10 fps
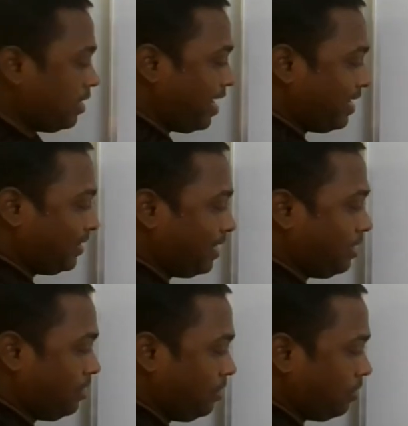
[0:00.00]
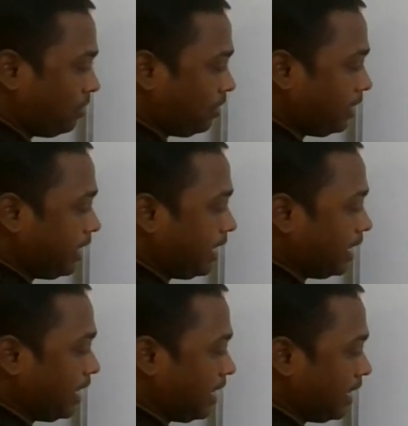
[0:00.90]
Sn
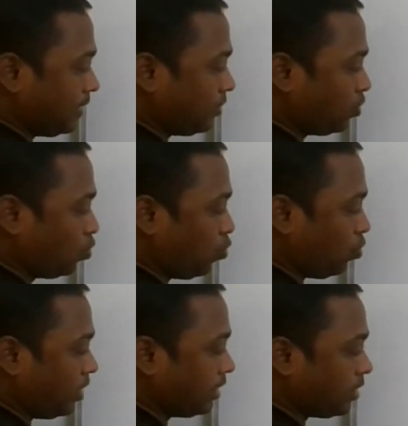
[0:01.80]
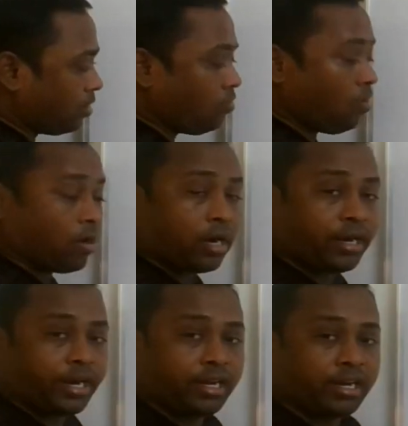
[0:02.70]
degree is 2. It's a
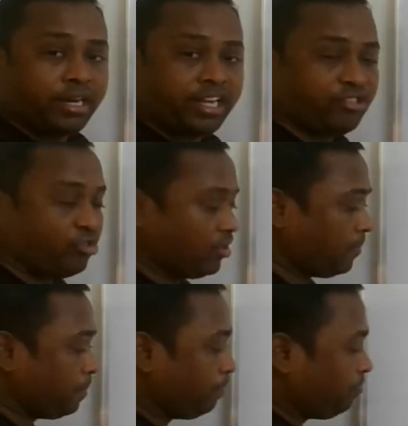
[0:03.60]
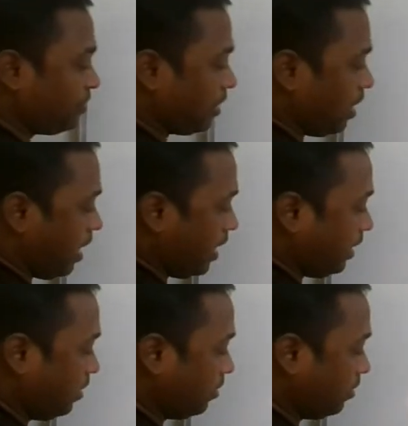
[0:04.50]
quadratic in nature. And